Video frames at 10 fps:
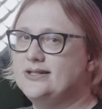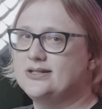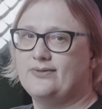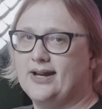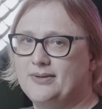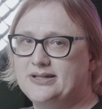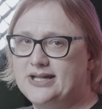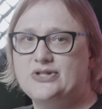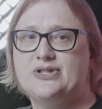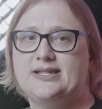into
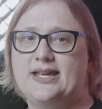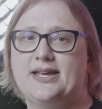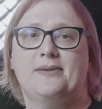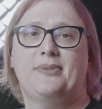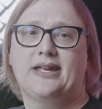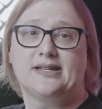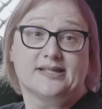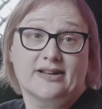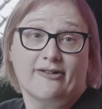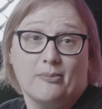recommendations here because
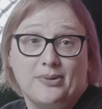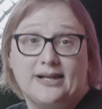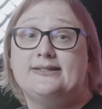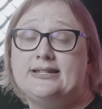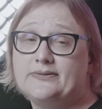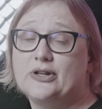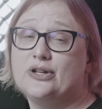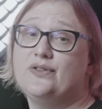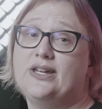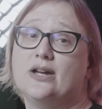there are plenty of good
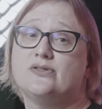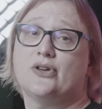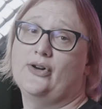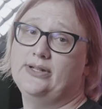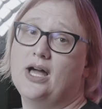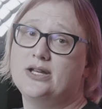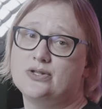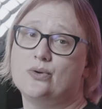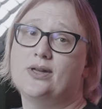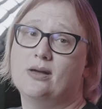videos online
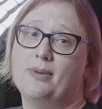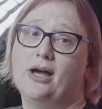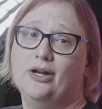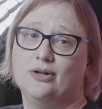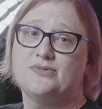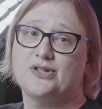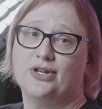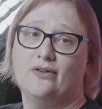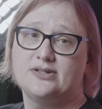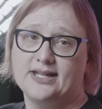talking about home
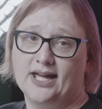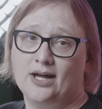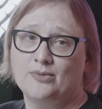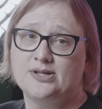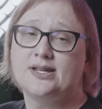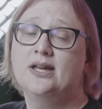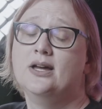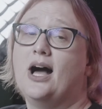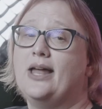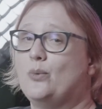security cameras
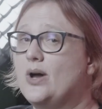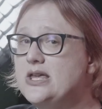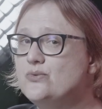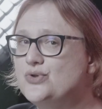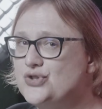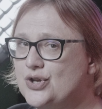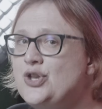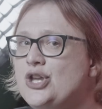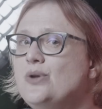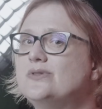and why you
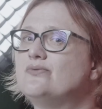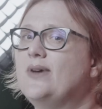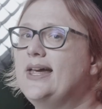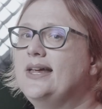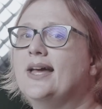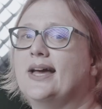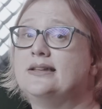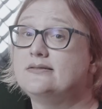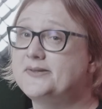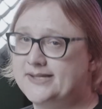shouldn't use Ring
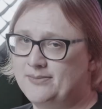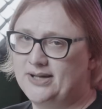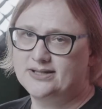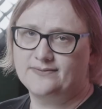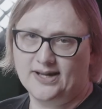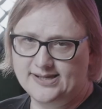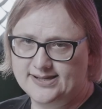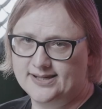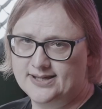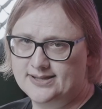and similar
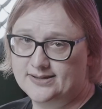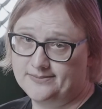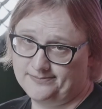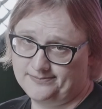devices.